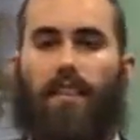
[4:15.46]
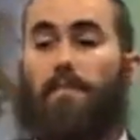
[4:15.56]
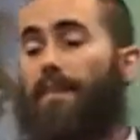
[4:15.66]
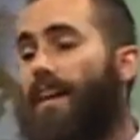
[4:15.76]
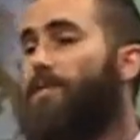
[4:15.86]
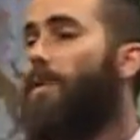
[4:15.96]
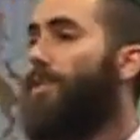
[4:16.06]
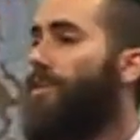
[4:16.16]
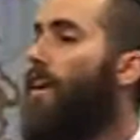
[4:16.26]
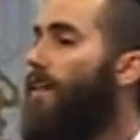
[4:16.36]
But that's what we're
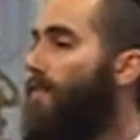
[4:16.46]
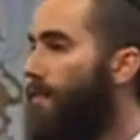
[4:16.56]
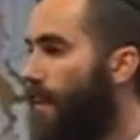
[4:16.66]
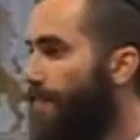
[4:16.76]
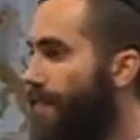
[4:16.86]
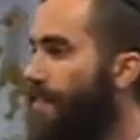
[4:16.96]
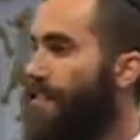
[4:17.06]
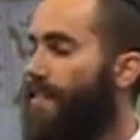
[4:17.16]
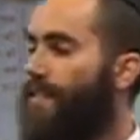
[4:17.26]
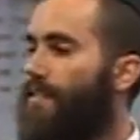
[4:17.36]
taught by the
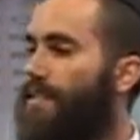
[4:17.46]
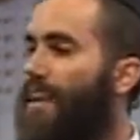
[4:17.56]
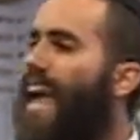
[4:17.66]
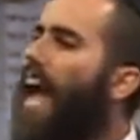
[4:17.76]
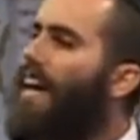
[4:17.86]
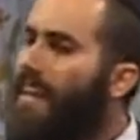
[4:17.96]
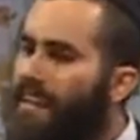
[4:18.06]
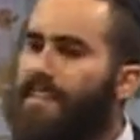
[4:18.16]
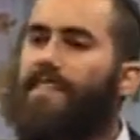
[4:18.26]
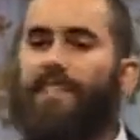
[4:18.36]
physicists. And
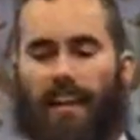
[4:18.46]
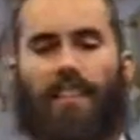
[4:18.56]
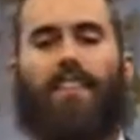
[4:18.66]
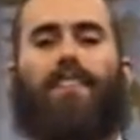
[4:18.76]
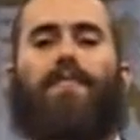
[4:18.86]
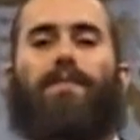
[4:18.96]
incidentally,